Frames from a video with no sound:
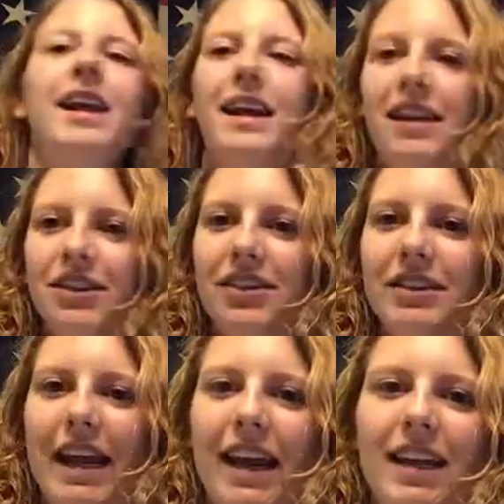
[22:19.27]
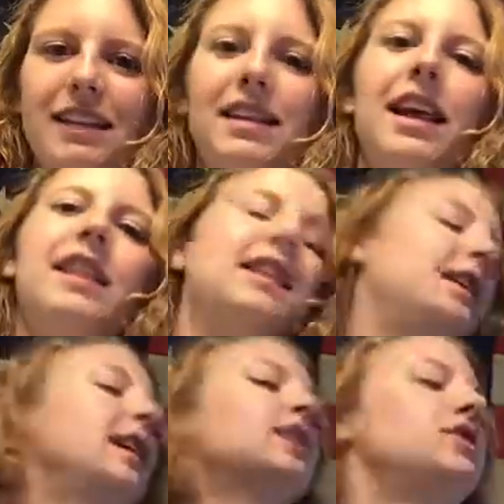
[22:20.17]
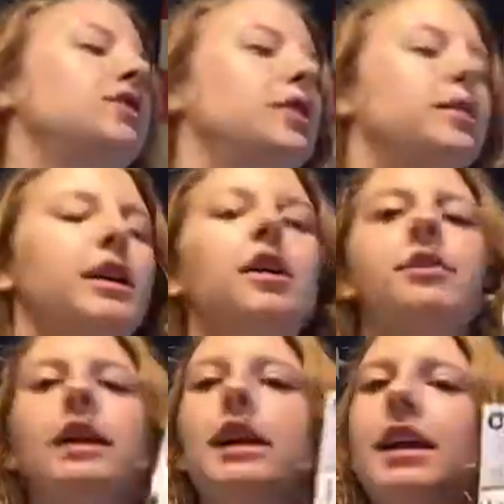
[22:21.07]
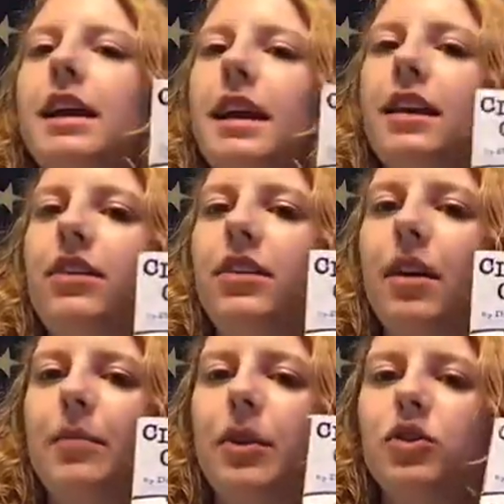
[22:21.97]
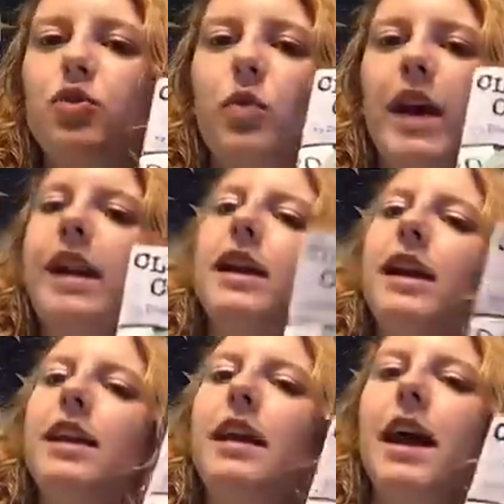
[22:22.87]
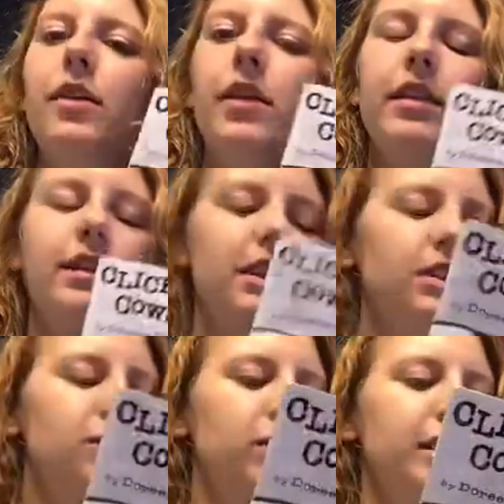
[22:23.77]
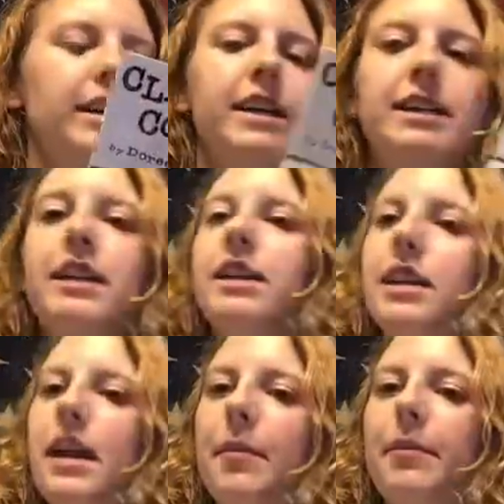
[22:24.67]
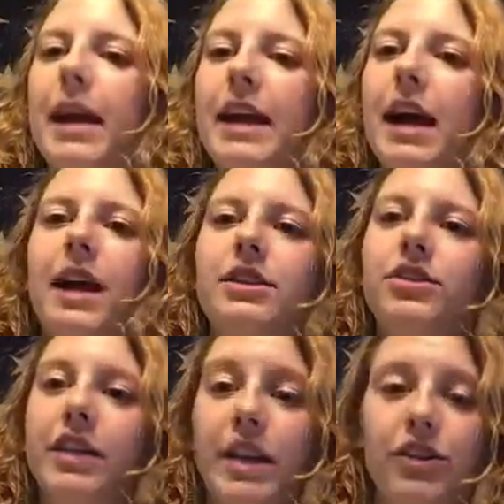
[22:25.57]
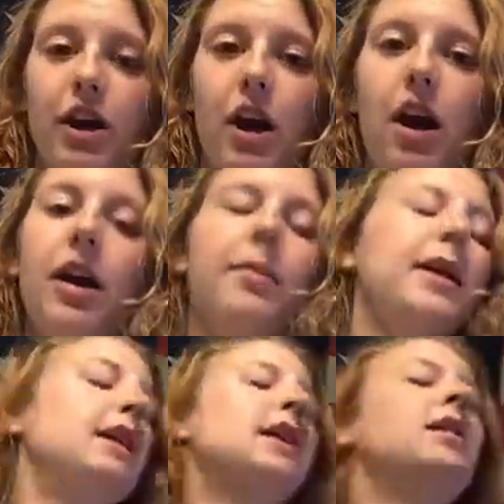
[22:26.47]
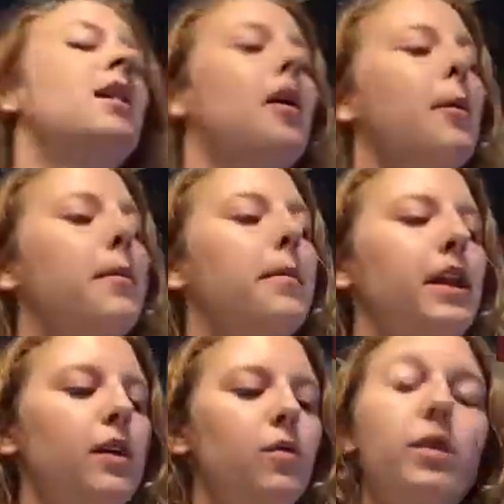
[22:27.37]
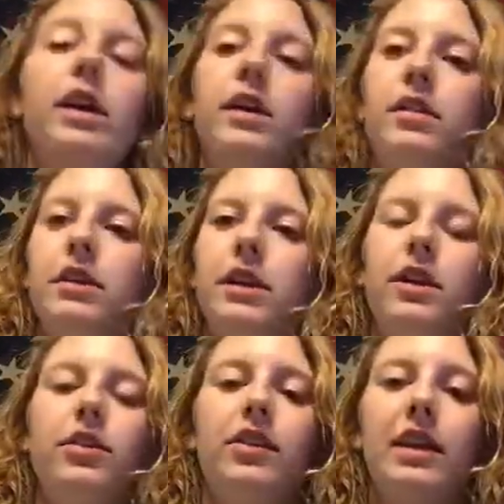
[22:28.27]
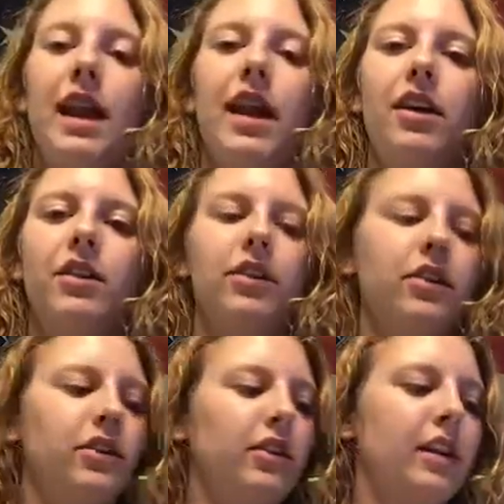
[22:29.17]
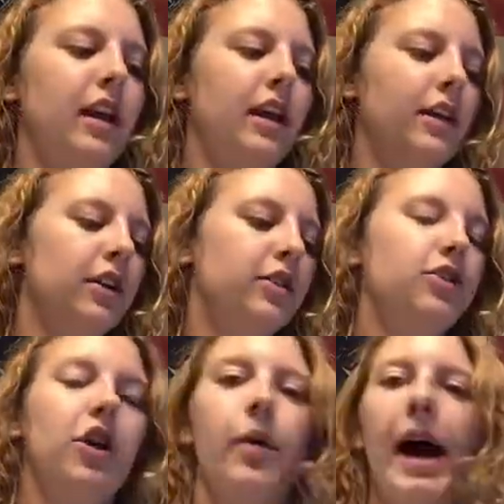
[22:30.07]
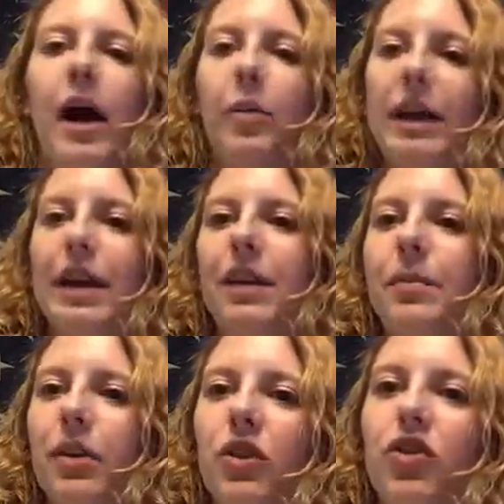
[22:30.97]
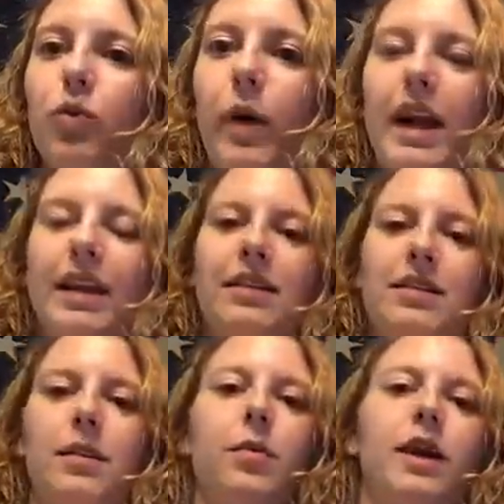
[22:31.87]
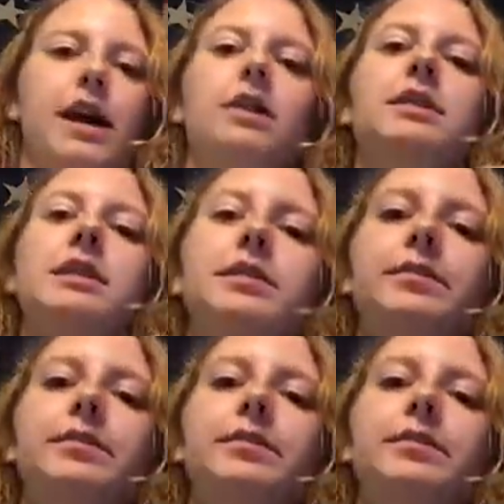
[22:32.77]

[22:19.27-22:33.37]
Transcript: entertains, the next story we're going to read is To Persuade. Now, this story doesn't make us change our opinion, but it will use the characters to show how we can persuade someone else.